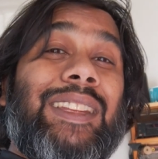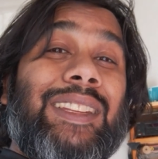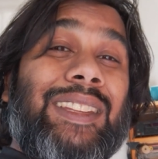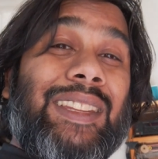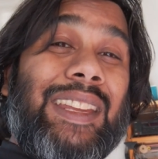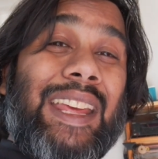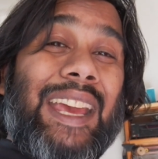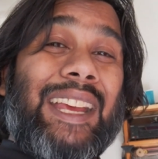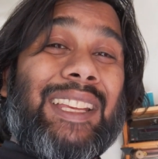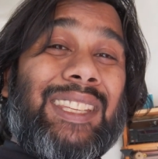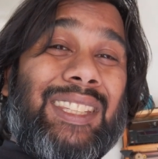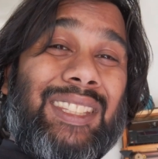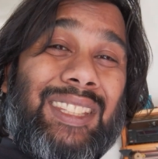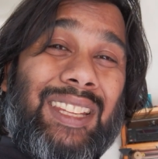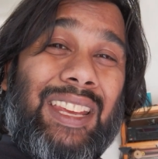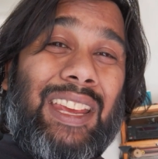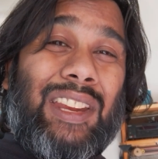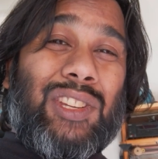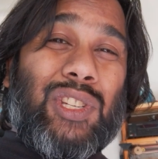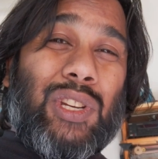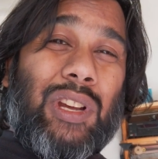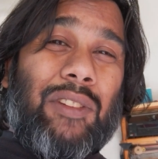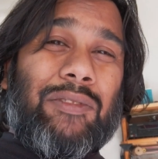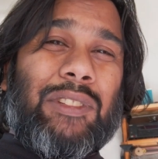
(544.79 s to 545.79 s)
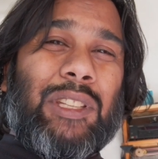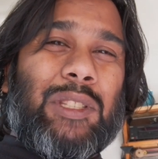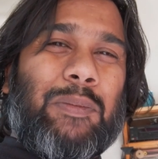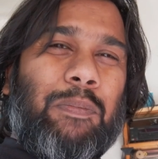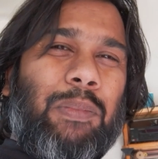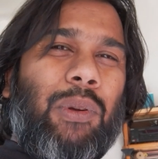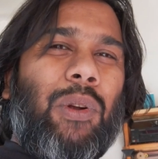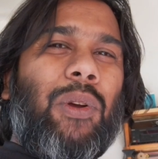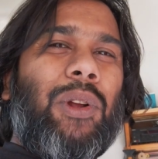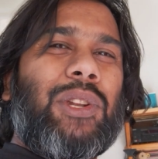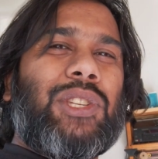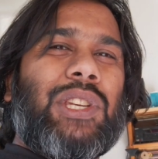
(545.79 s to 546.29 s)
The next stage of this
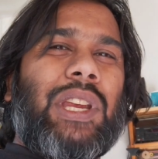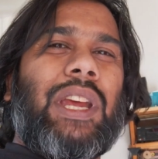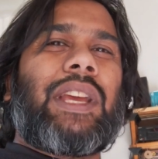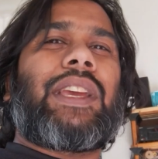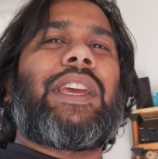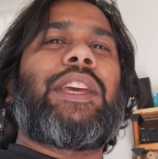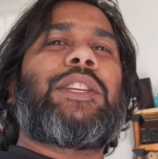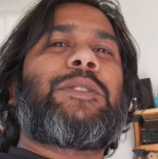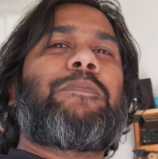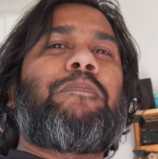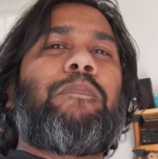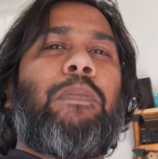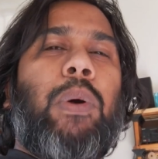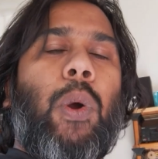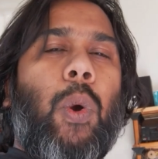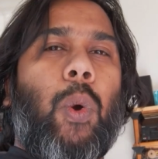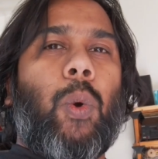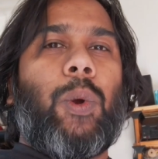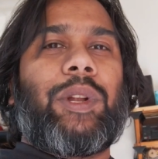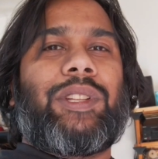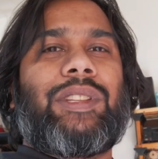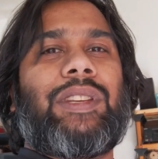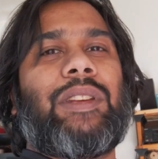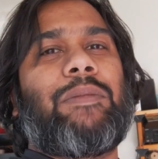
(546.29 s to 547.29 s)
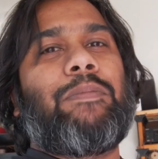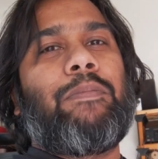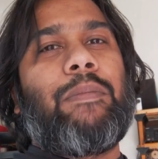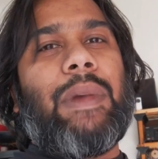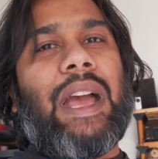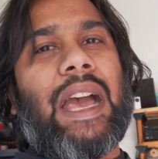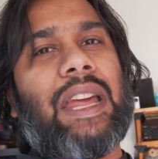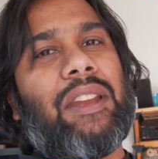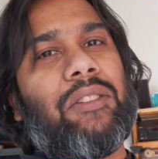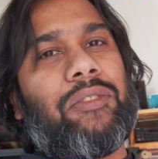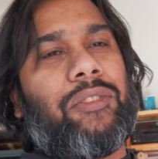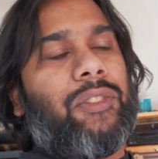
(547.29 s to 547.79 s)
project is ported
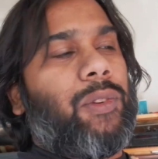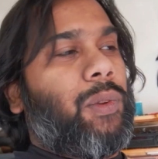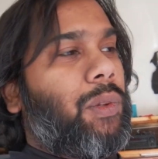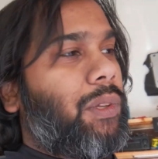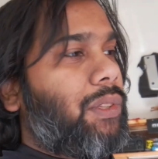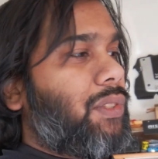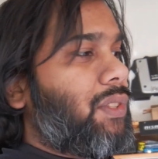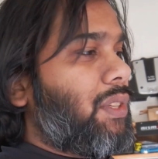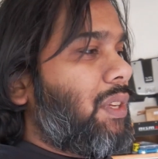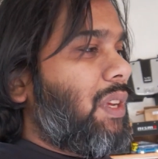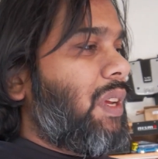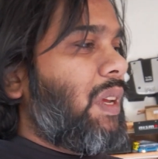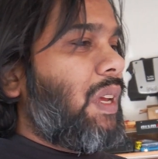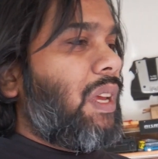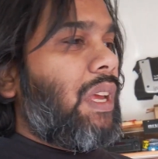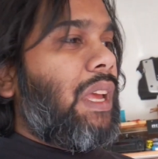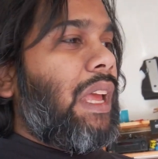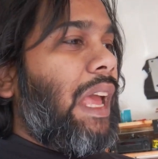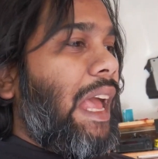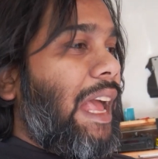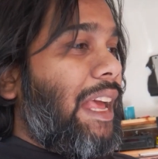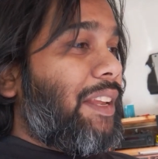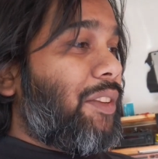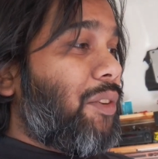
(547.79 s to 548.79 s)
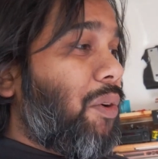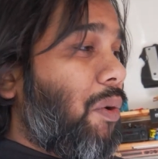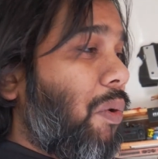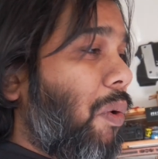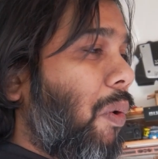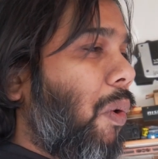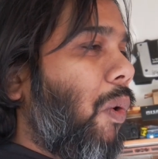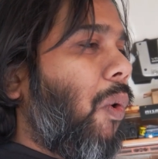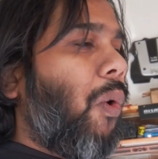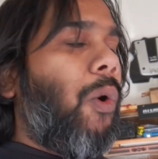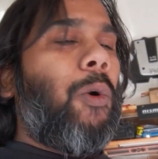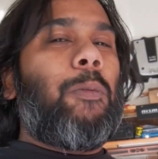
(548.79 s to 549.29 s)
manifolds. And the
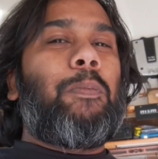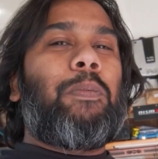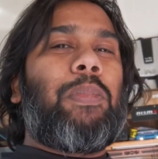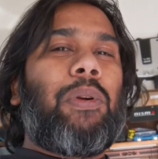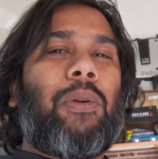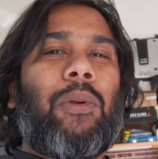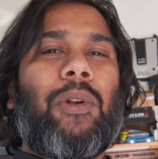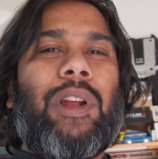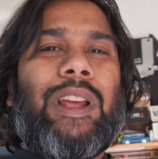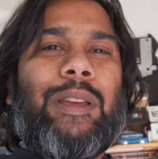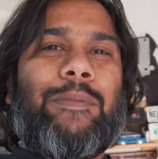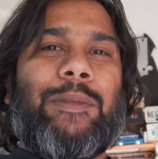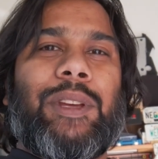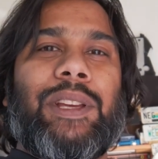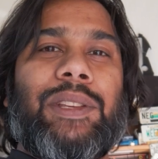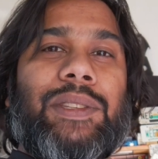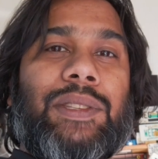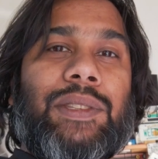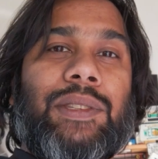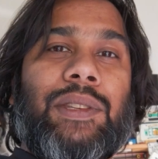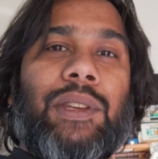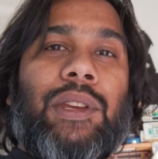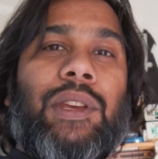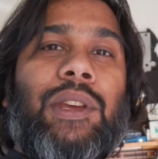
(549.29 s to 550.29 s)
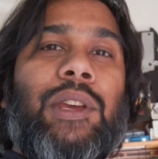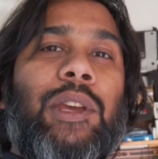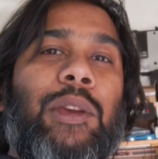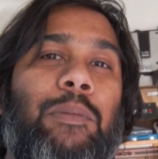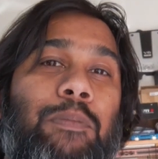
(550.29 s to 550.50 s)
whole premise